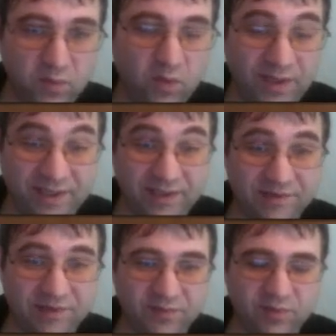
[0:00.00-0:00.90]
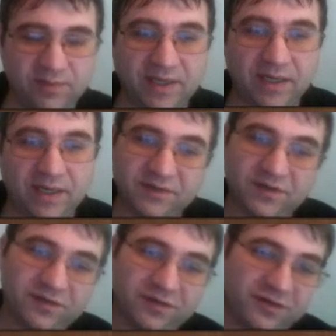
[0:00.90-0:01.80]
white gets this pawn back. It's
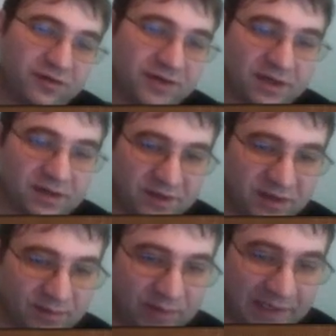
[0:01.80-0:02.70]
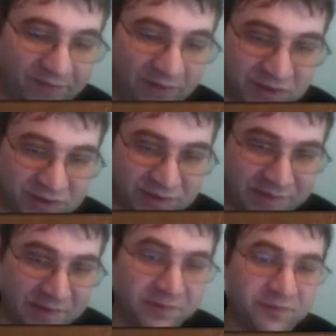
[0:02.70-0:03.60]
also still not clear how black
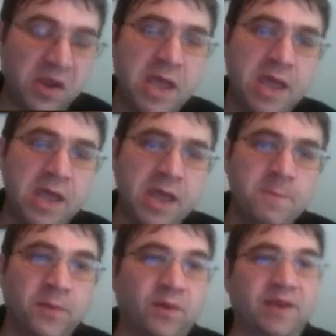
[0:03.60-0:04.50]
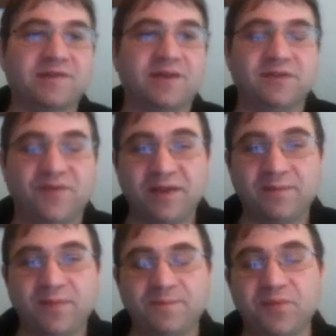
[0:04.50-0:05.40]
finishes his queenside
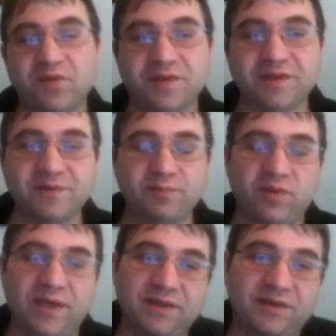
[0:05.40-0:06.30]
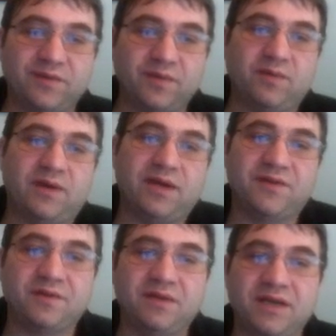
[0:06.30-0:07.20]
development. So at this point, this
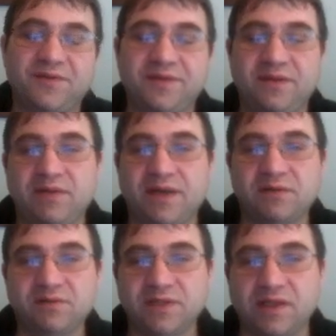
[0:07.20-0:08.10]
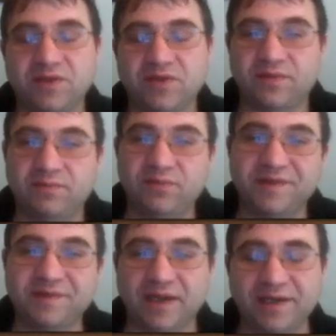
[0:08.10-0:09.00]
requires a lot of theoretical knowledge from both
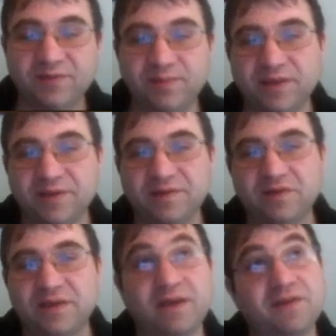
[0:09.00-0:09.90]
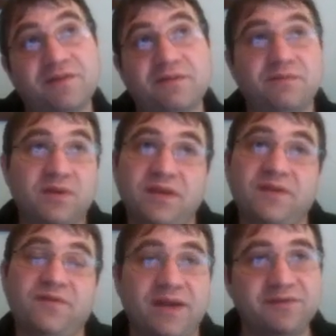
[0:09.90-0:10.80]
sides because the next
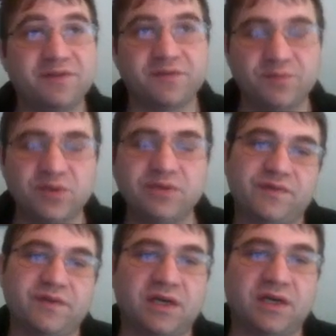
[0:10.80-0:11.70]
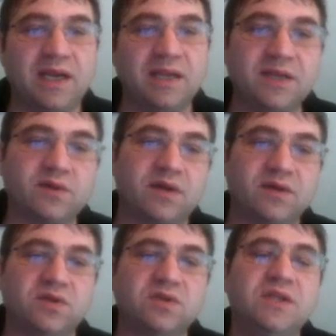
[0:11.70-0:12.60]
really 5-6 moves are highly
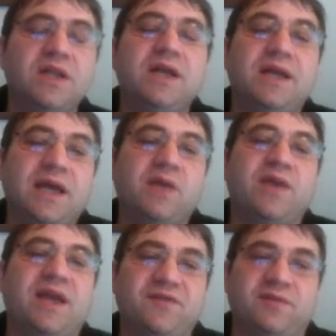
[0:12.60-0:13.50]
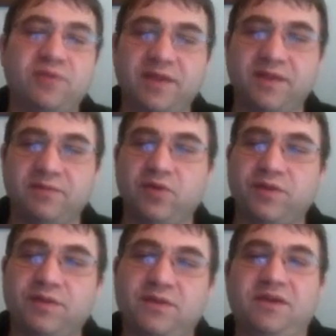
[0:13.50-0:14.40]
critical and we have to play them
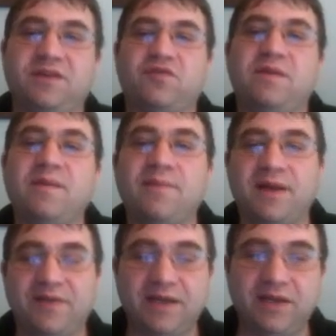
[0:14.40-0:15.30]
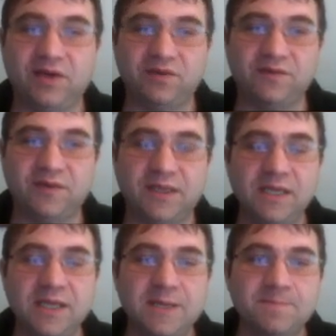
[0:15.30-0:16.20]
with an extreme amount of accuracy.
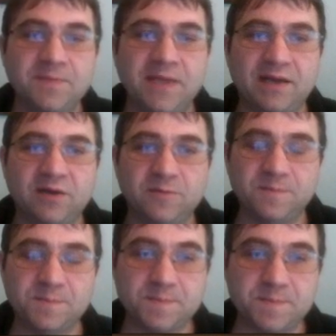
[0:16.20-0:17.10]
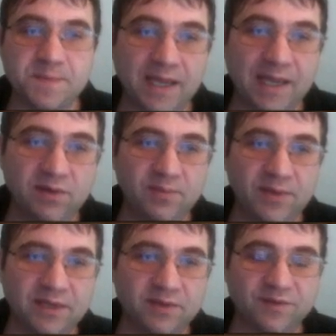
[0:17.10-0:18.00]
Now, I would
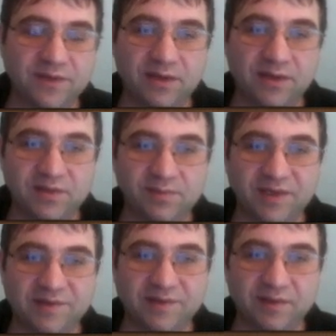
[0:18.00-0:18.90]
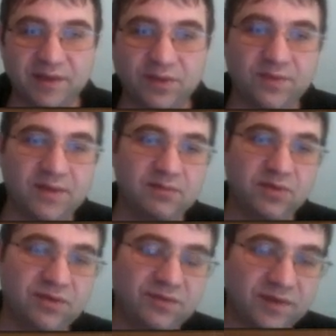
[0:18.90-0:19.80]
break this down into basically 3
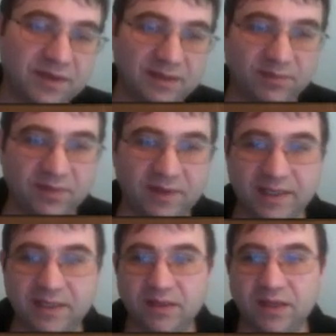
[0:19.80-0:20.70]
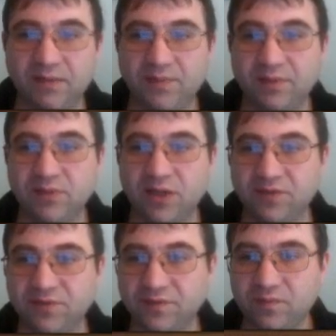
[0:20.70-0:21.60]
moves that get played the
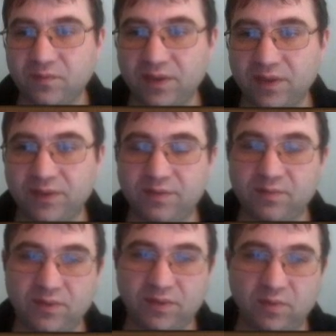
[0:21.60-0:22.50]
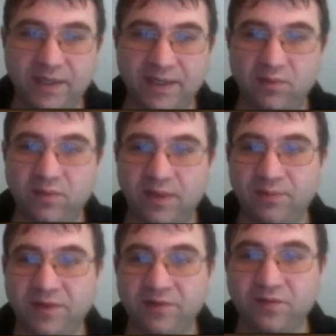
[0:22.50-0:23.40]
most with white.
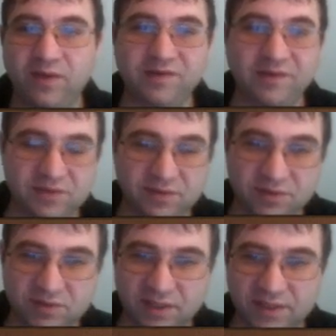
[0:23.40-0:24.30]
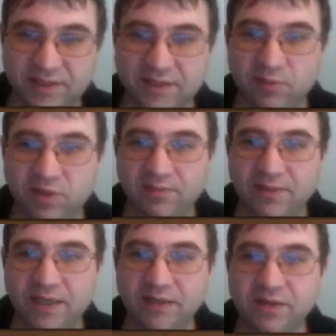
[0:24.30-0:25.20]
White plays queen c2 to try to get the pawn
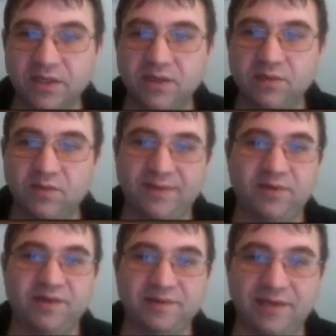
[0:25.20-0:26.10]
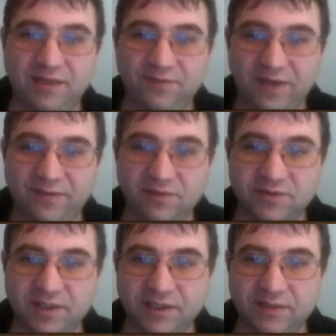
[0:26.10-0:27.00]
back. White plays knight e5 to
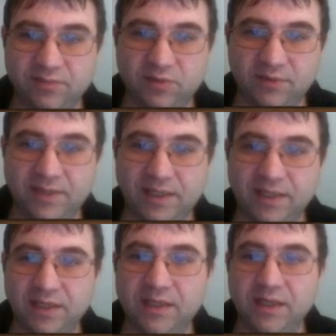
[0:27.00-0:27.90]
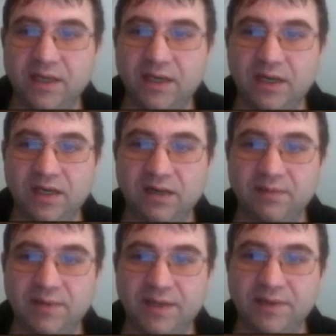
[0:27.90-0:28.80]
try to get the pawn back.
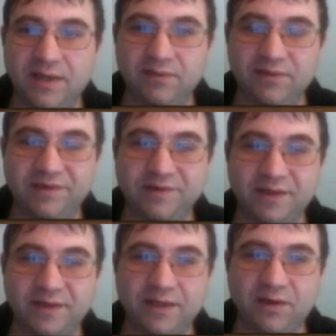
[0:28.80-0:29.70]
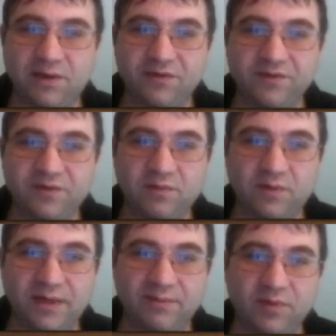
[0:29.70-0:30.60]
And then I would say also
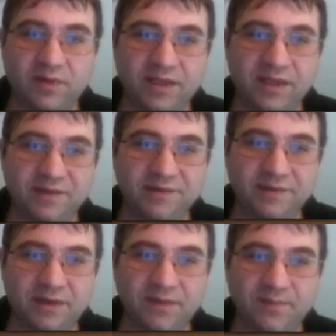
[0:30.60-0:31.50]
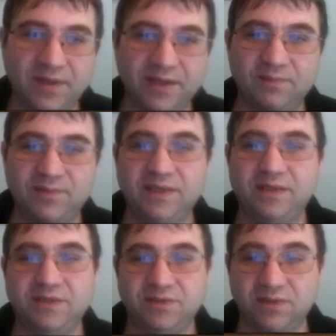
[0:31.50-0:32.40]
white plays knight on b to
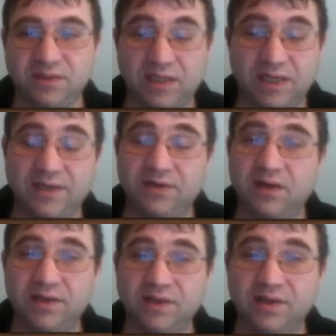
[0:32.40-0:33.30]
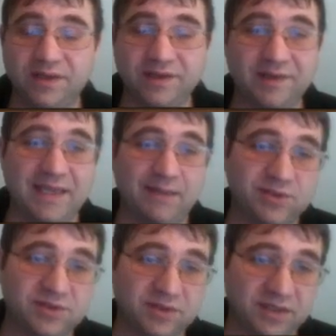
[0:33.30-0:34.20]
d2 a lot on like the
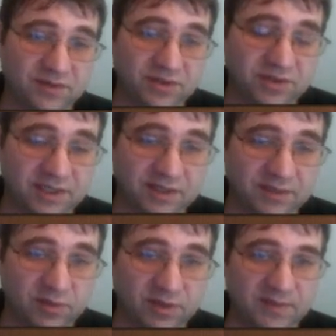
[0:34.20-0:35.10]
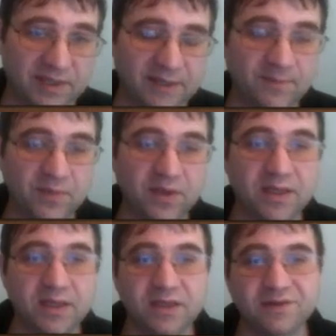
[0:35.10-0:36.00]
amateur level to try to get the pawn back.
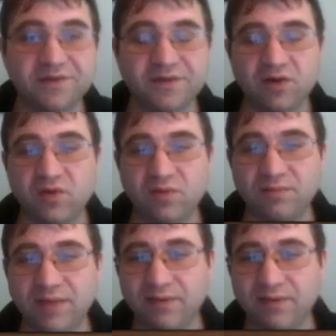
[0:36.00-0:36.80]
So my